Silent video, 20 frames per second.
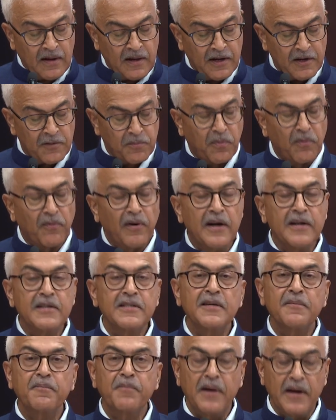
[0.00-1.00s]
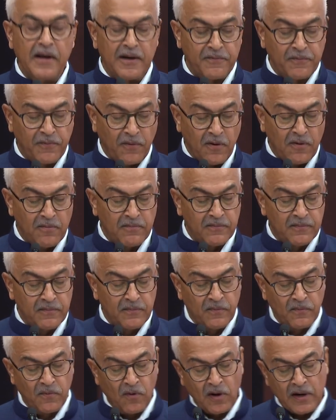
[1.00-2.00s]
It provides a platform
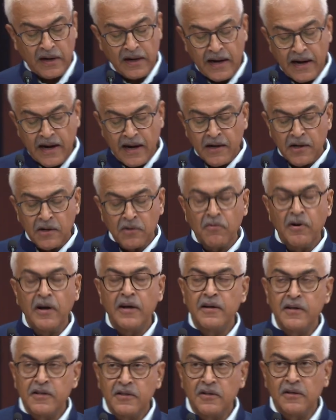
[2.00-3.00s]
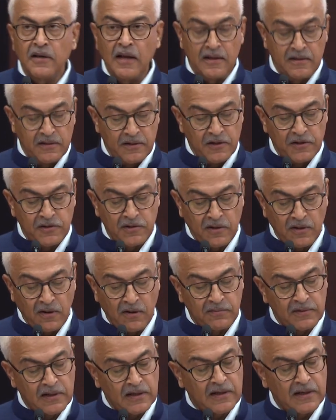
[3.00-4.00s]
for end-to-end digitization
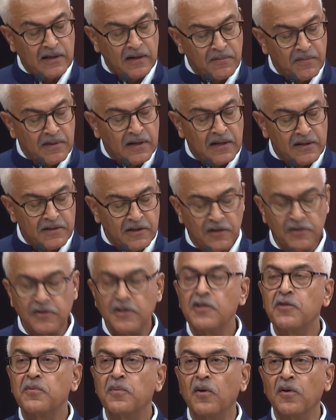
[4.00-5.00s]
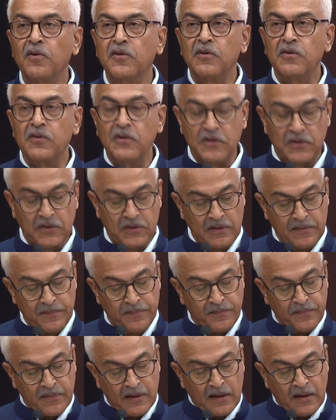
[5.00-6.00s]
of the criminal justice processes.
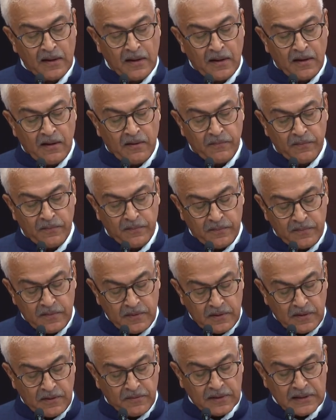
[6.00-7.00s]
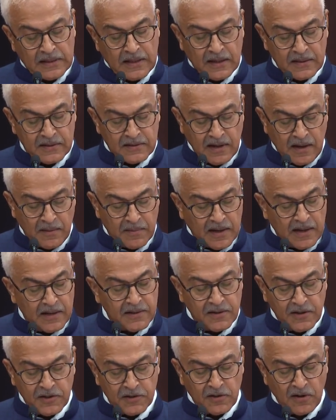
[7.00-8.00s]
With the
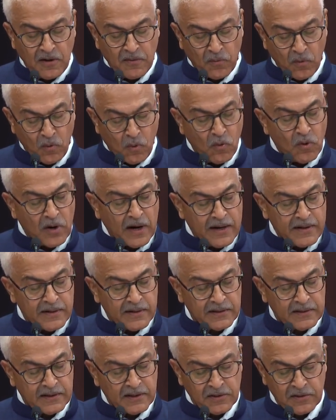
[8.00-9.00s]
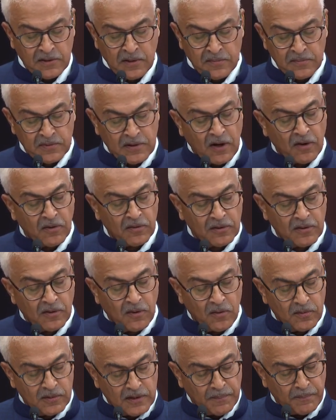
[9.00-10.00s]
stabilization of core IT systems now,
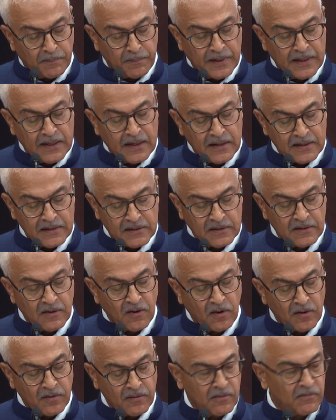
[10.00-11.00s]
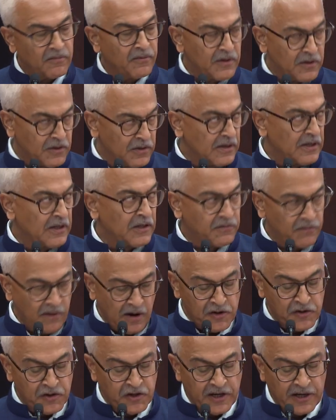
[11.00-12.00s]
the pillars on which it is
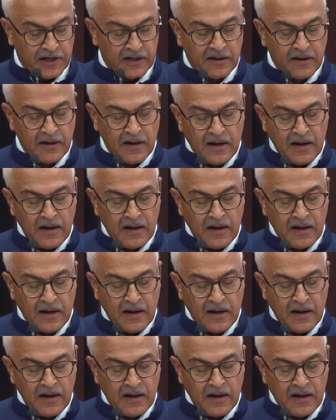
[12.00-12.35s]
functioning,